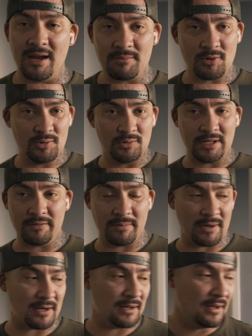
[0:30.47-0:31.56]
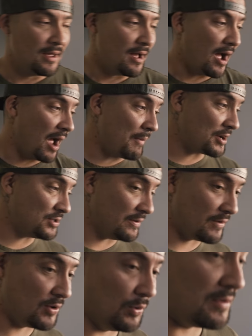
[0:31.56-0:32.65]
I'm cool with everybody. I'm actually
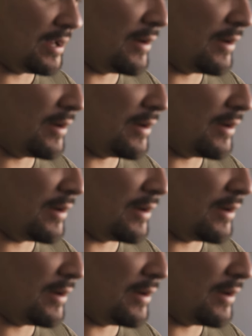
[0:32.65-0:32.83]
even cool with